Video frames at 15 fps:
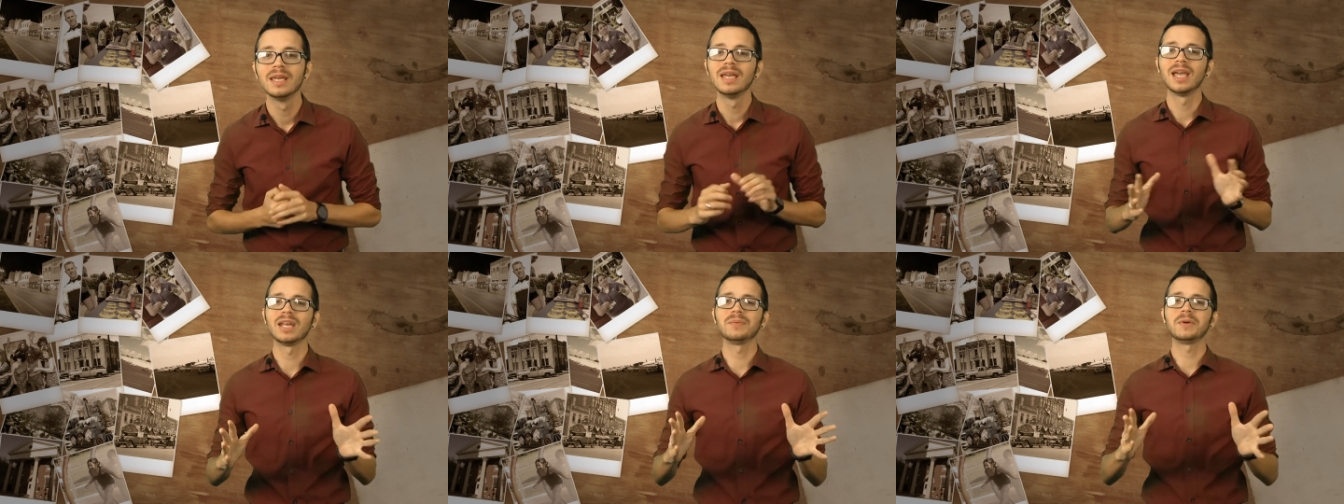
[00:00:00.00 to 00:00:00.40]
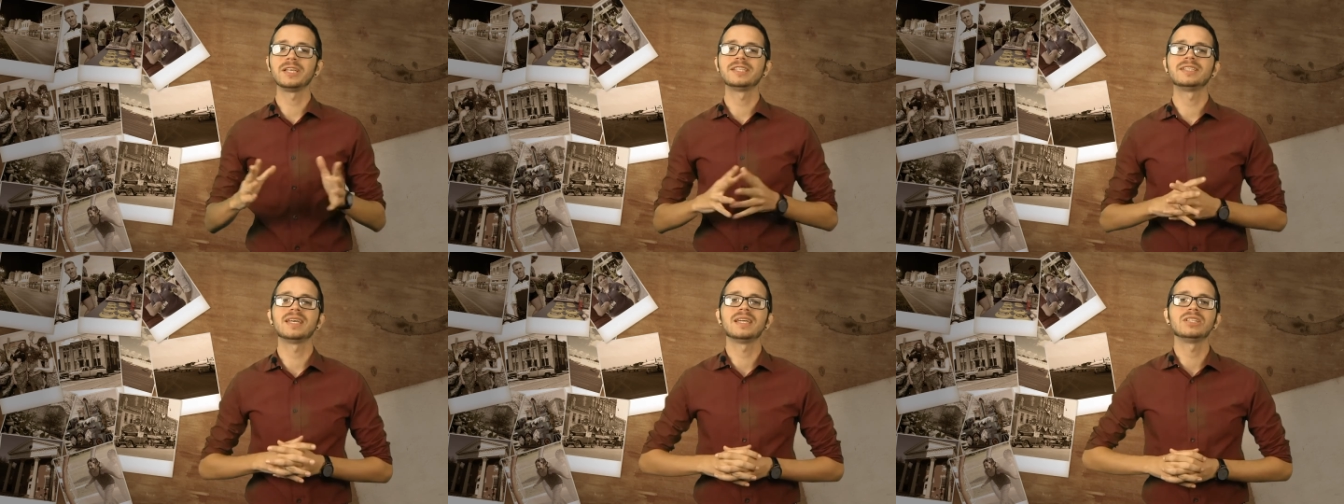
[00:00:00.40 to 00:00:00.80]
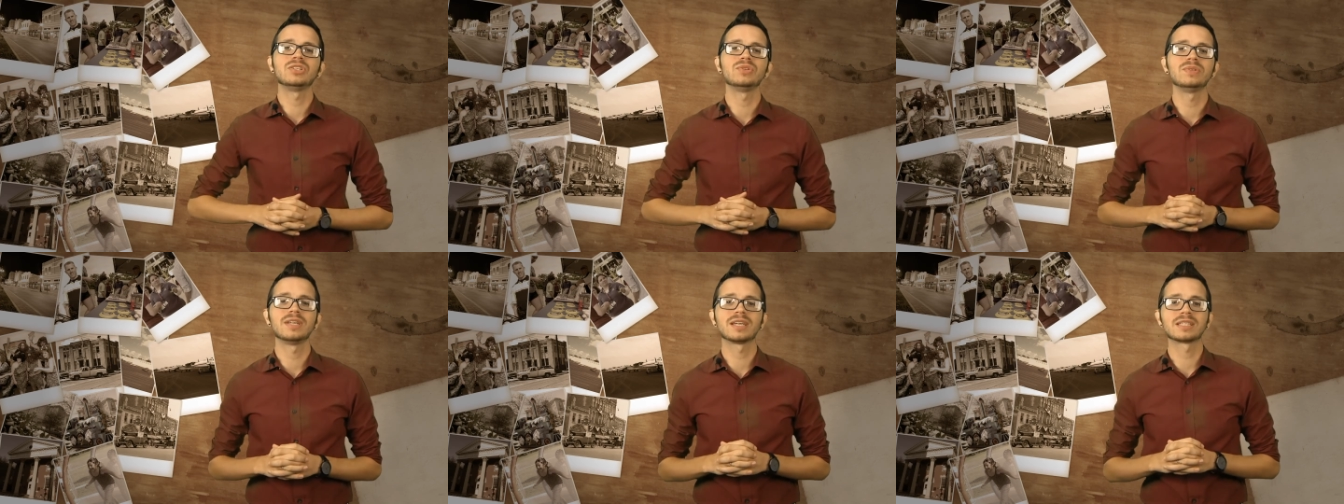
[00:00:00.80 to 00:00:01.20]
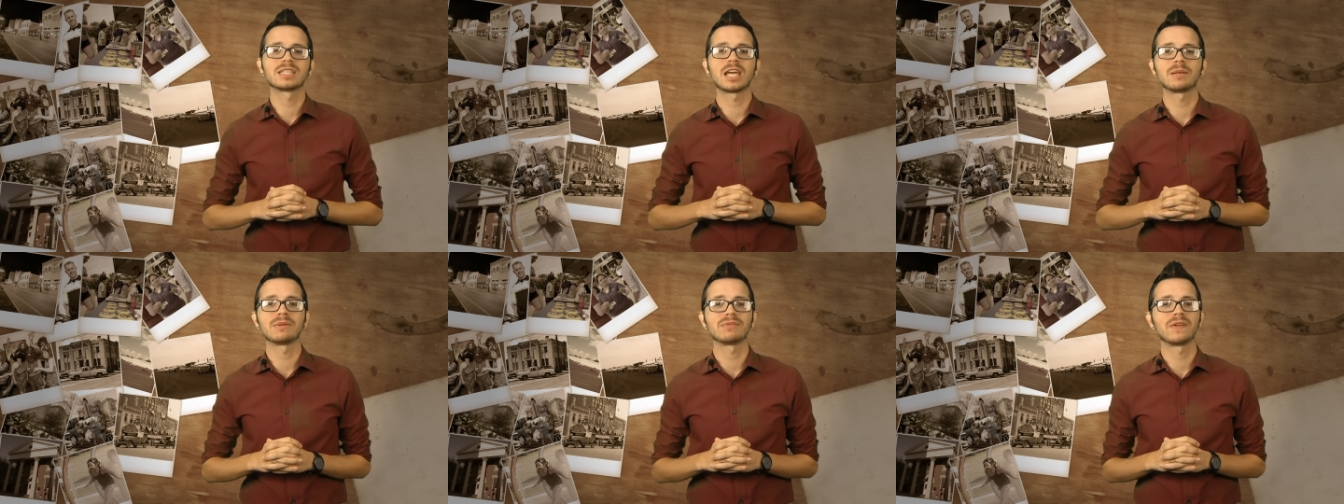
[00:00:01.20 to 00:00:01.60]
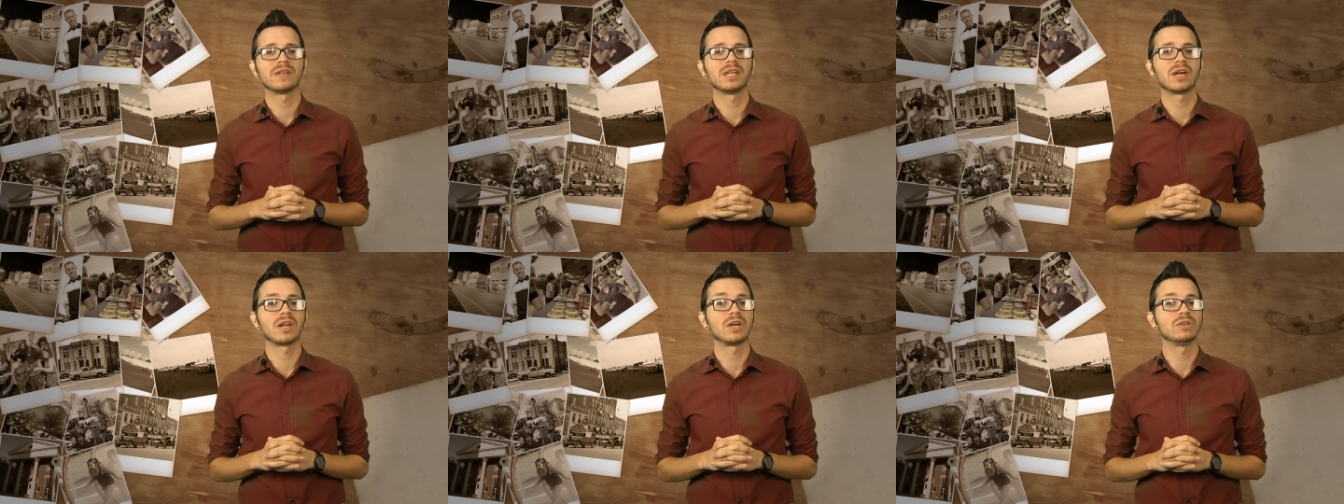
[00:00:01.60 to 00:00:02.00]
Anyway, stay tuned next time to find
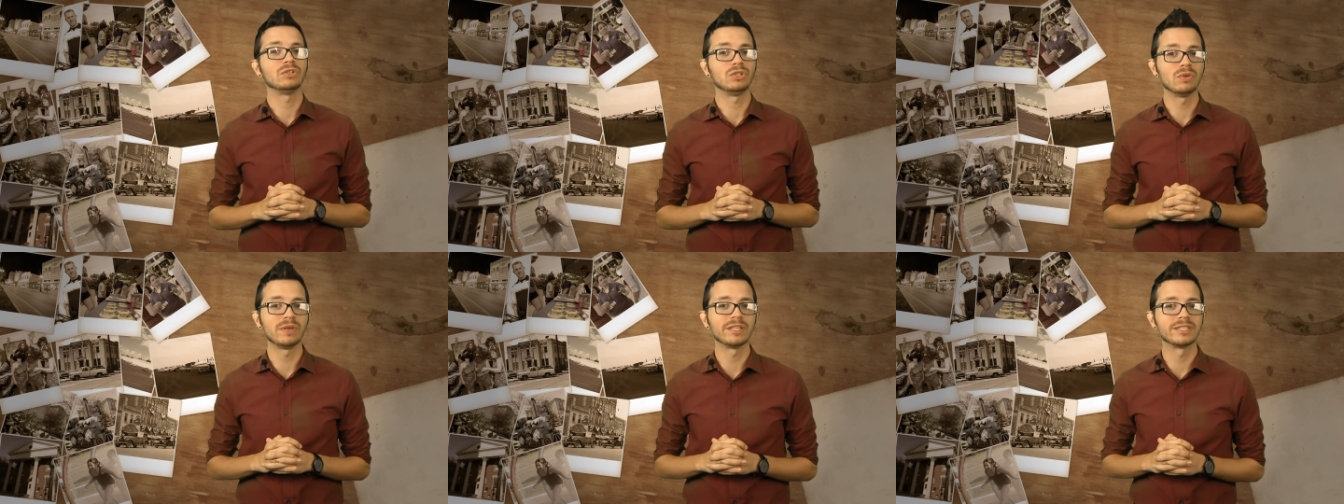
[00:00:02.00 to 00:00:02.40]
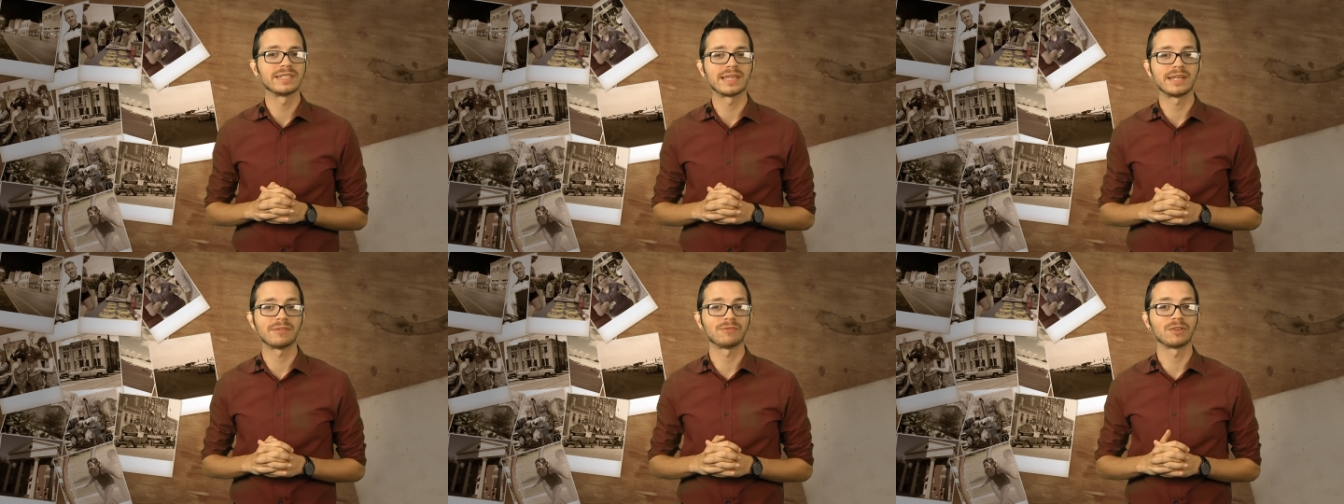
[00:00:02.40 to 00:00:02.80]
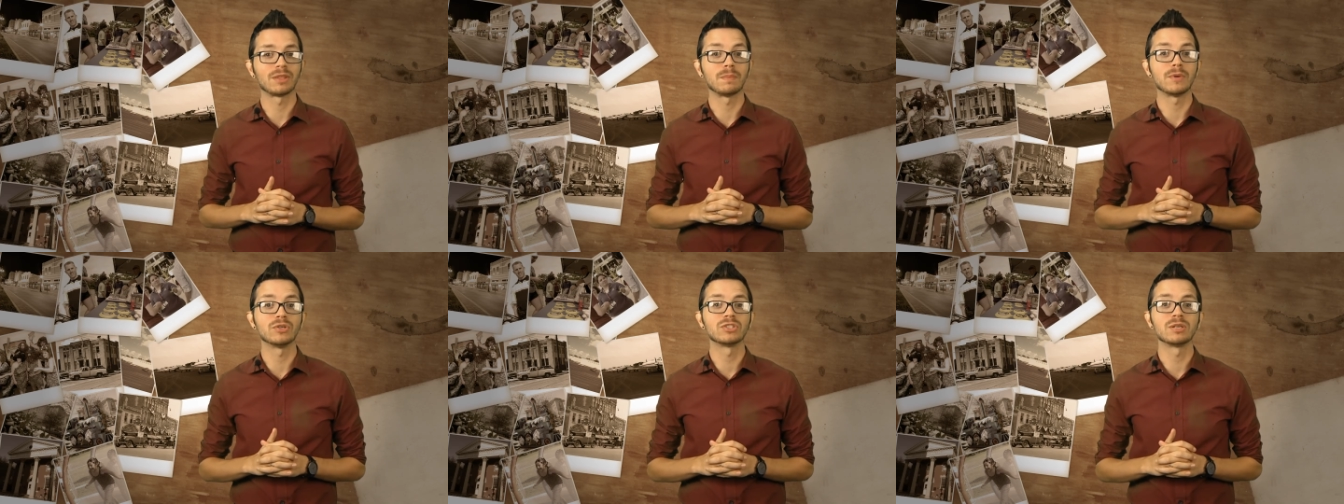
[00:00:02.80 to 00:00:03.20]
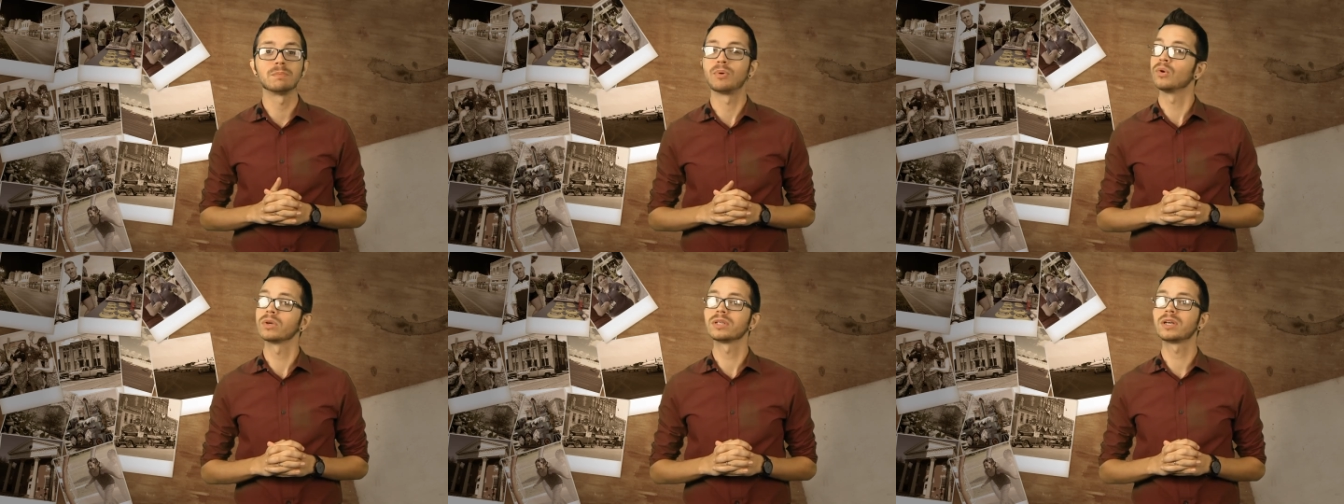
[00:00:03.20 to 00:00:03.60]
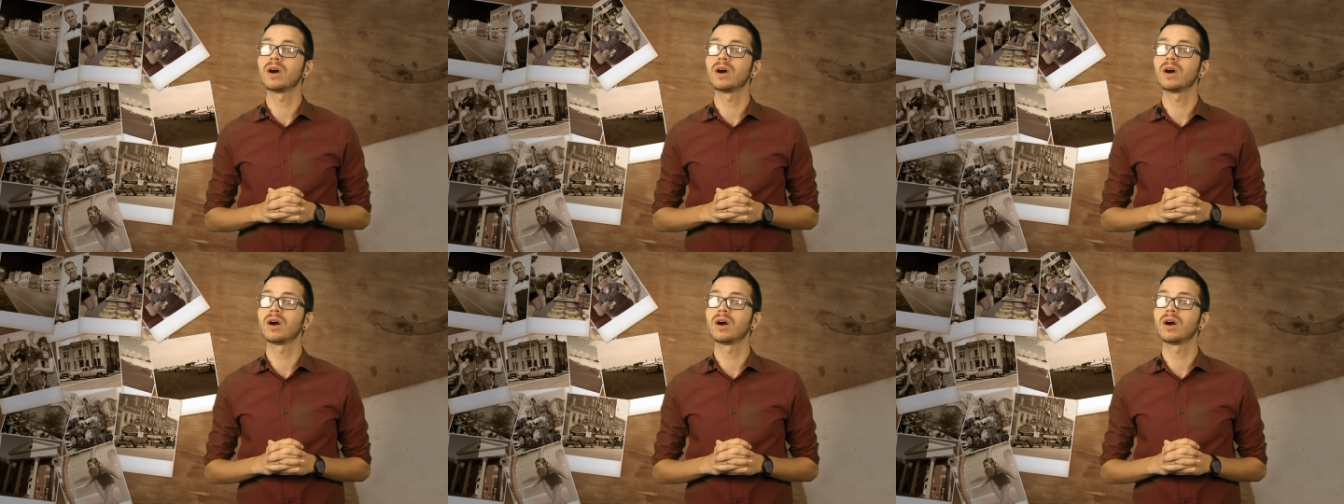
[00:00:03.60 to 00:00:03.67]
out how you can sign up for the most important